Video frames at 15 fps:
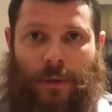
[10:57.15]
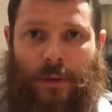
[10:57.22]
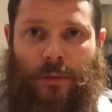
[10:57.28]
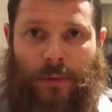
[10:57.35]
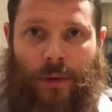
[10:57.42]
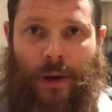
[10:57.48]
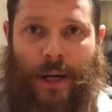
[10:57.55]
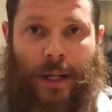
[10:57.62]

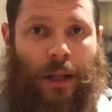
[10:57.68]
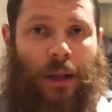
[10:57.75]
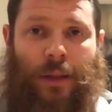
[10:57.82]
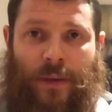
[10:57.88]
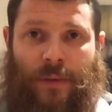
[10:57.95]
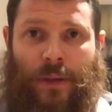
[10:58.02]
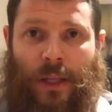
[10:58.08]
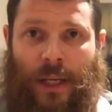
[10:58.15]
You'll regret it. I'll
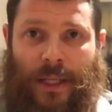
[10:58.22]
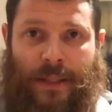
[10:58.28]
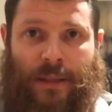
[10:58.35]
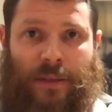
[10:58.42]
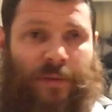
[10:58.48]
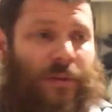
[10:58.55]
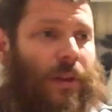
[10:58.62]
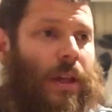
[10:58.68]
leave you like a
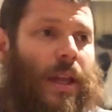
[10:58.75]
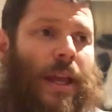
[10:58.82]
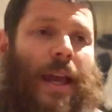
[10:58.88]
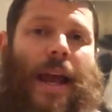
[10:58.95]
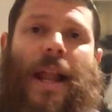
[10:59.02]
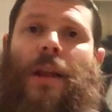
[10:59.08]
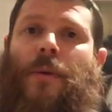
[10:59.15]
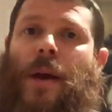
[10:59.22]
sieve.
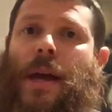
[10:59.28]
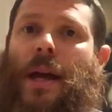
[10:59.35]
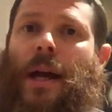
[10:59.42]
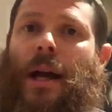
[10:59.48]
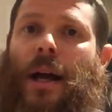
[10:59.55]
Anyway,